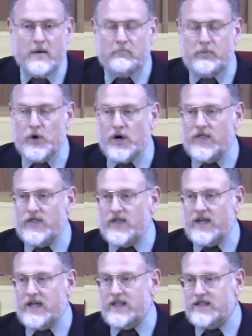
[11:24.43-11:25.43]
put
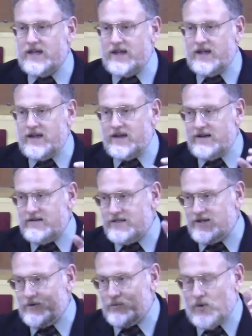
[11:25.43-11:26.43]
the, the,
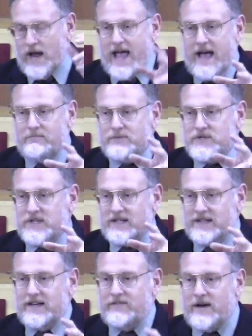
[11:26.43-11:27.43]
the rams that
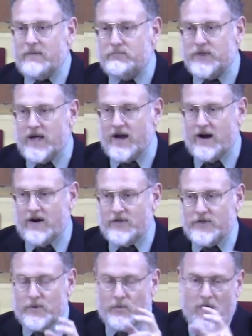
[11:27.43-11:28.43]
live up there
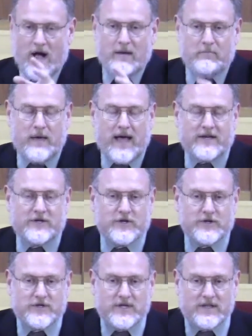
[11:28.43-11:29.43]
and the rock
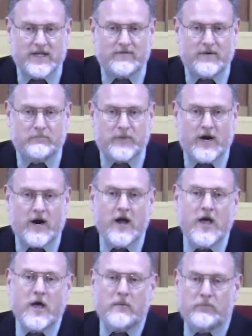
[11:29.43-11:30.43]
badgers that live up there,
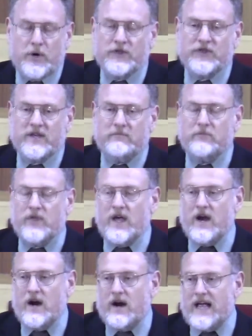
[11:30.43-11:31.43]
put them
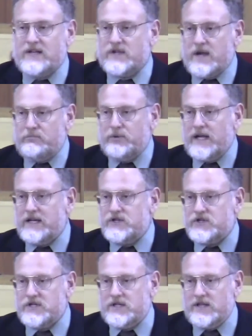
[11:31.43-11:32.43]
there as a
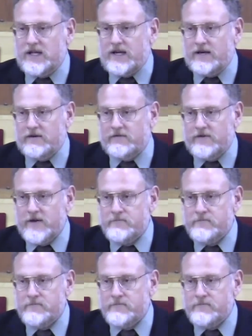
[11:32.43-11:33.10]
place to live.